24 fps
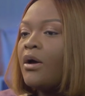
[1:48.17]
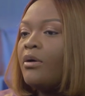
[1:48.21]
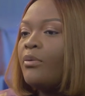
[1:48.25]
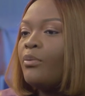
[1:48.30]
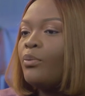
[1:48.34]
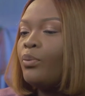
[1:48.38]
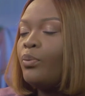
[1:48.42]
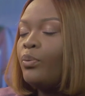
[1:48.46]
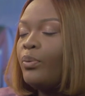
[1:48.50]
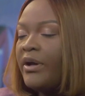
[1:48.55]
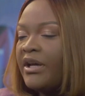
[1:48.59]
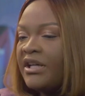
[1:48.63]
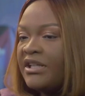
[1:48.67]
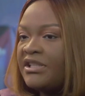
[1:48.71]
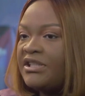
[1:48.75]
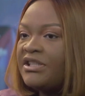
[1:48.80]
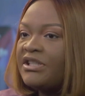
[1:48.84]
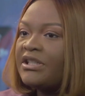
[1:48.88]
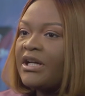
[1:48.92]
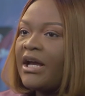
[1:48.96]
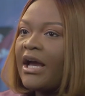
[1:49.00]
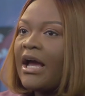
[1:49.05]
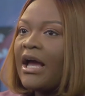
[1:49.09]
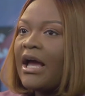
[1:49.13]

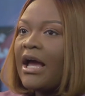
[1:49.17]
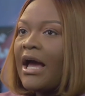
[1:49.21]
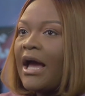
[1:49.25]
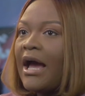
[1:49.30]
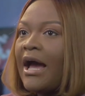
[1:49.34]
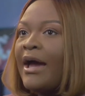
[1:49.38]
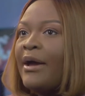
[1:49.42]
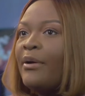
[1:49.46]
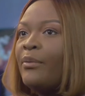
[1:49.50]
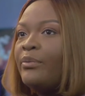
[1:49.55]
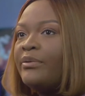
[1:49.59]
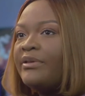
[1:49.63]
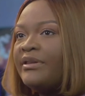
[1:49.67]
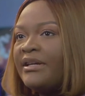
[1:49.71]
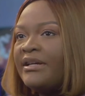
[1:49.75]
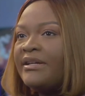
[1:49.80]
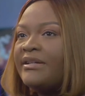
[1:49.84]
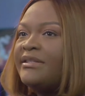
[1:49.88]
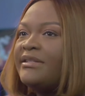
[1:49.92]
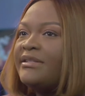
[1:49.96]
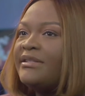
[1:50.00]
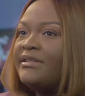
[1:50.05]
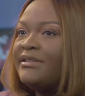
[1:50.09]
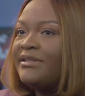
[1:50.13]
wish I
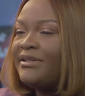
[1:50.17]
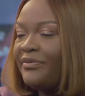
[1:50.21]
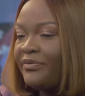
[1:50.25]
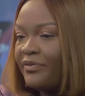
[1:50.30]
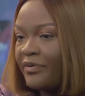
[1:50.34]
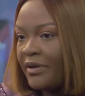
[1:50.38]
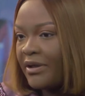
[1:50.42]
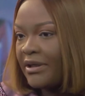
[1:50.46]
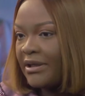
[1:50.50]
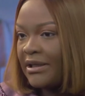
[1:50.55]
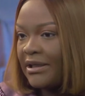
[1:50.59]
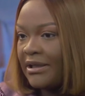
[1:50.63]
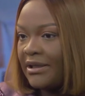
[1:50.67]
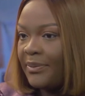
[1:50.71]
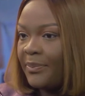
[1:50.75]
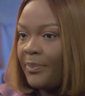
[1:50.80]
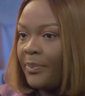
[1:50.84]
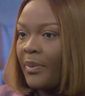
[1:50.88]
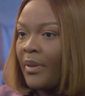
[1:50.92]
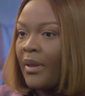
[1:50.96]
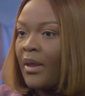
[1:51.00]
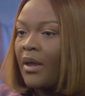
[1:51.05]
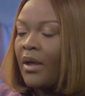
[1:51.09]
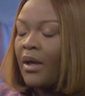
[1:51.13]
did differently.
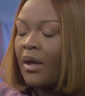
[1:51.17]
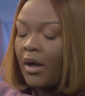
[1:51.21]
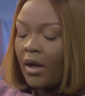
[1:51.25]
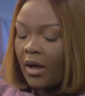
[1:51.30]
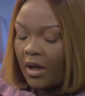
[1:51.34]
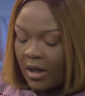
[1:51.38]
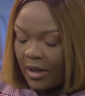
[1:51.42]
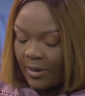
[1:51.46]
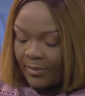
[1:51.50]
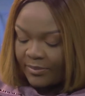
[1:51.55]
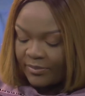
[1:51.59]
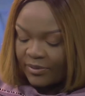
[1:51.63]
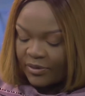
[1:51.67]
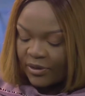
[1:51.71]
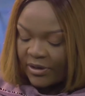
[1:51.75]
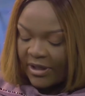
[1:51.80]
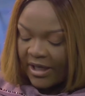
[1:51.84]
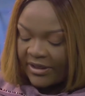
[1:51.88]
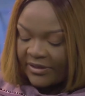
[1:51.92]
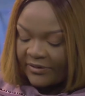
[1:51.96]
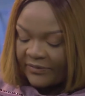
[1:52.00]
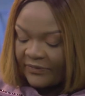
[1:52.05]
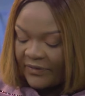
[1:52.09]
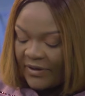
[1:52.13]
So
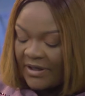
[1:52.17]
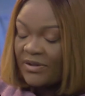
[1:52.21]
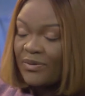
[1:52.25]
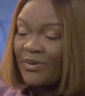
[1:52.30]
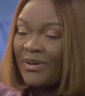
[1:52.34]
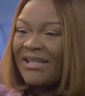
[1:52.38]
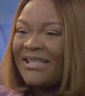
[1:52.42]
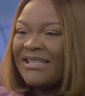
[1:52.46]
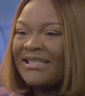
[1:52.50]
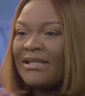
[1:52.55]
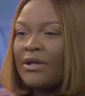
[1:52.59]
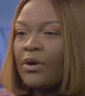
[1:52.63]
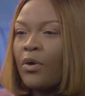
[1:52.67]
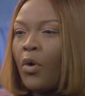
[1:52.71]
yeah, the first one is the